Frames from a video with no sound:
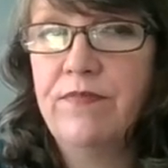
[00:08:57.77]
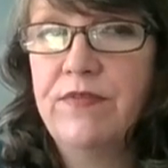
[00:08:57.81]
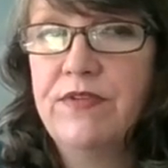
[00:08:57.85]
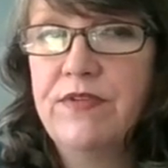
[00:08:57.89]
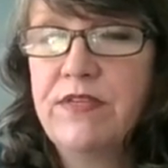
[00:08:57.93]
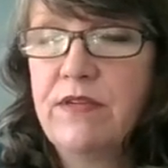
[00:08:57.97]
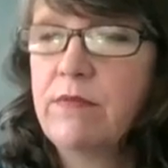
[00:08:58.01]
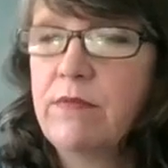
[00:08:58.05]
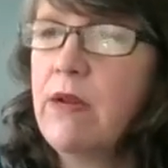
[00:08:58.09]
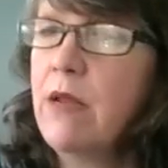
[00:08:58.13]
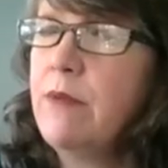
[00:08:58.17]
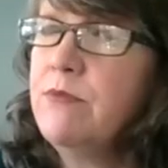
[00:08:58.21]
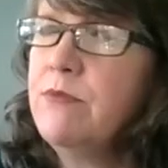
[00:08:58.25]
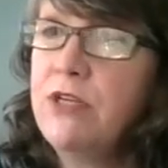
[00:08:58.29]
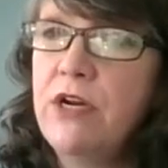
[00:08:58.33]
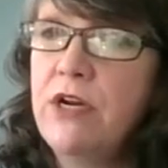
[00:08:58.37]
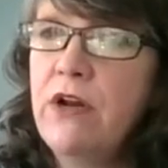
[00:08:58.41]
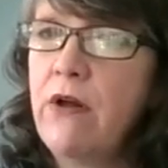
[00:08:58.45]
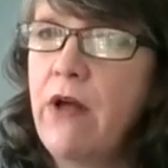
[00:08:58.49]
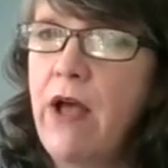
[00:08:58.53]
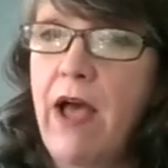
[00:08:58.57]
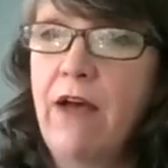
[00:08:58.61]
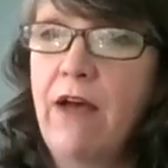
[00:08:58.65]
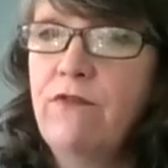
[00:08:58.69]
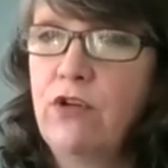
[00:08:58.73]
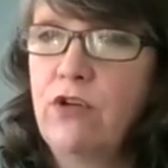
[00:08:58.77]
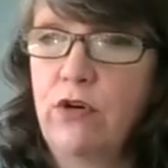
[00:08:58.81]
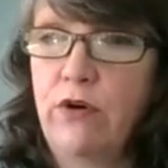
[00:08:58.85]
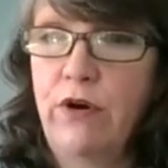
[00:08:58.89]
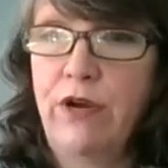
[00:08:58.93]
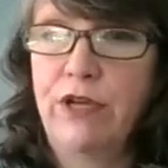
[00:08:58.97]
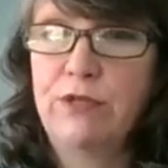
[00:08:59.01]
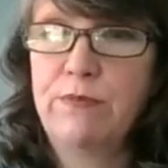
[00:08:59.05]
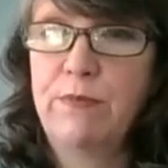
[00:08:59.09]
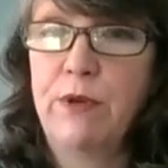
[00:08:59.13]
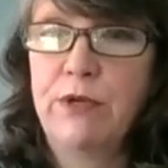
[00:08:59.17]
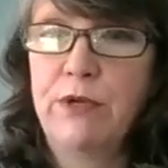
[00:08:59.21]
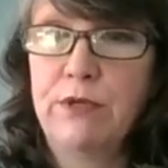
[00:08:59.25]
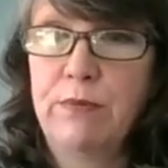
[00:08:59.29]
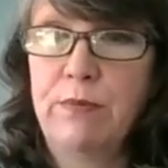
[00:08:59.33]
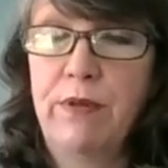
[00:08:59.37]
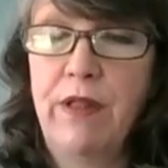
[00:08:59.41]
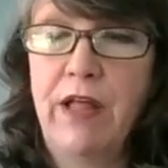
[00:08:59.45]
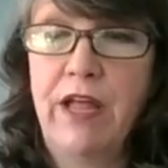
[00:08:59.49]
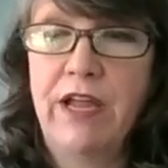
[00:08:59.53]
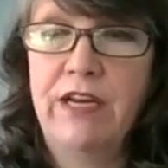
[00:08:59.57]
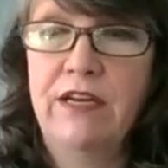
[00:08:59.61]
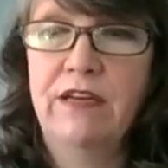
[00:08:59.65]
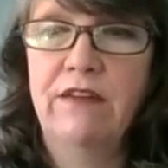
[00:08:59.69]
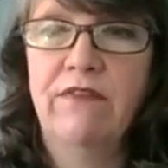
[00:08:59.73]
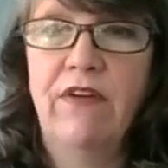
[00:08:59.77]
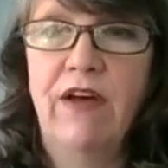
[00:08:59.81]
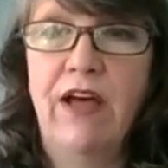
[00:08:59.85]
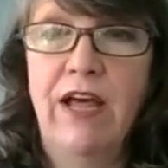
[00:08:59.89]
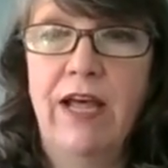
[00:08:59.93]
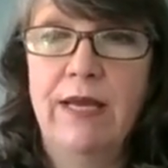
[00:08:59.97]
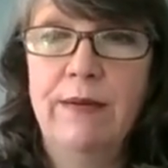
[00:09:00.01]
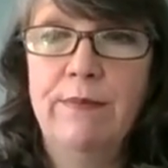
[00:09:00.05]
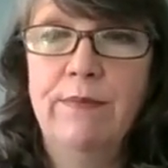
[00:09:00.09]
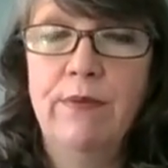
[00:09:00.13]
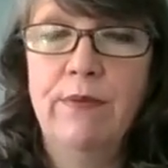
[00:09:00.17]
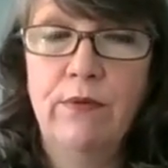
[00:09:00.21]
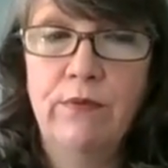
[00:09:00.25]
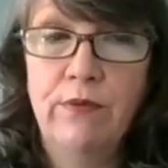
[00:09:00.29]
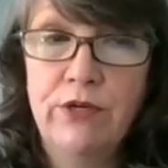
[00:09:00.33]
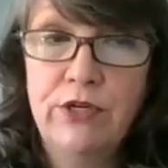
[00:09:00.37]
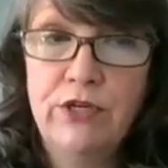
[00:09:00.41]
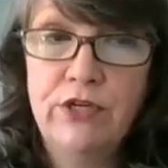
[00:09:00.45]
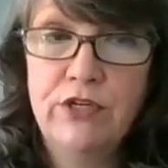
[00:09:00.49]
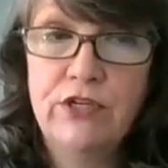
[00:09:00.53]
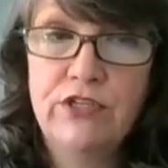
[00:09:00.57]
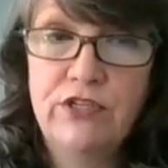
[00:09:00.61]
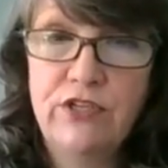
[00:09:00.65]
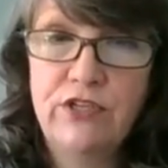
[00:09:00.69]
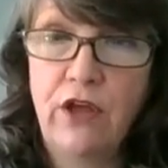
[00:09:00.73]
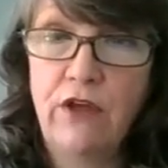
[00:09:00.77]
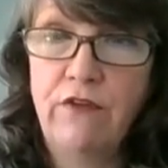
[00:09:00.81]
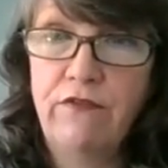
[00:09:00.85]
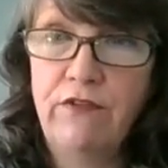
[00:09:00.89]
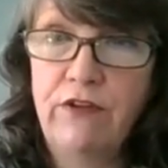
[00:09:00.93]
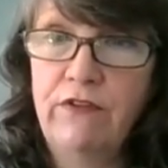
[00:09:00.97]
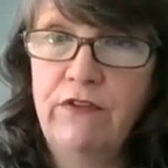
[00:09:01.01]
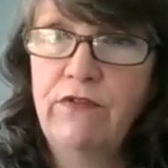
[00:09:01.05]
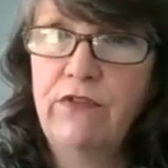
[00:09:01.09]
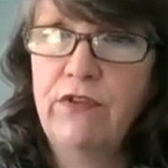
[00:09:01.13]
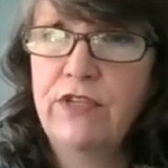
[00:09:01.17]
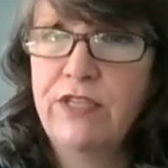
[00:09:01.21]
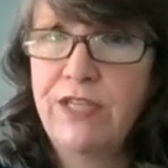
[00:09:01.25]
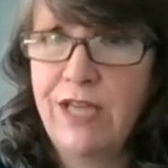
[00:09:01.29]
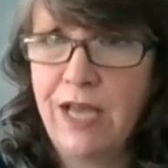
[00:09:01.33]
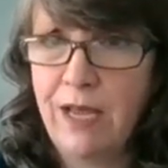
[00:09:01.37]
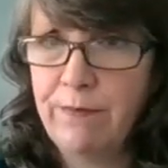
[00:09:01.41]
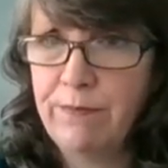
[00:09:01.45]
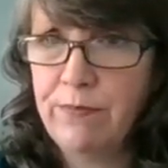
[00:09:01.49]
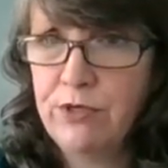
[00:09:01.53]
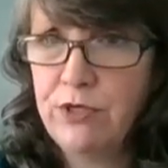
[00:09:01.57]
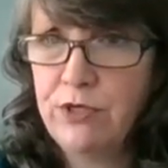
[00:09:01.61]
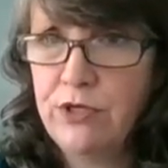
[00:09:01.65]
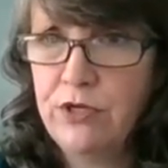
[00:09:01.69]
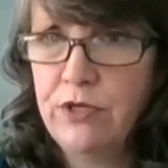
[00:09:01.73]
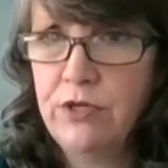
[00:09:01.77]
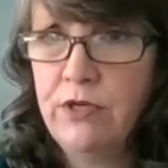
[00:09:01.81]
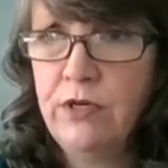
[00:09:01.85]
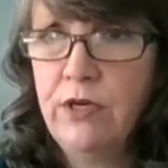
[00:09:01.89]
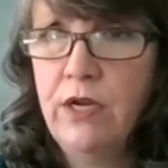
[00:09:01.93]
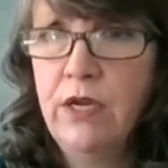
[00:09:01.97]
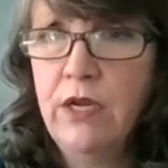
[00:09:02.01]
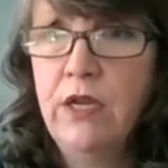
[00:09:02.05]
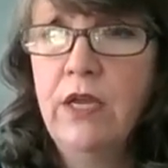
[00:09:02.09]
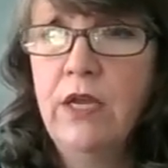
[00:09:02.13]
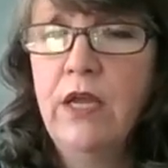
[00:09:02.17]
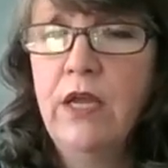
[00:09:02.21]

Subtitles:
Sometimes you don't have to cross multiply and divide, but when you're solving for temperature,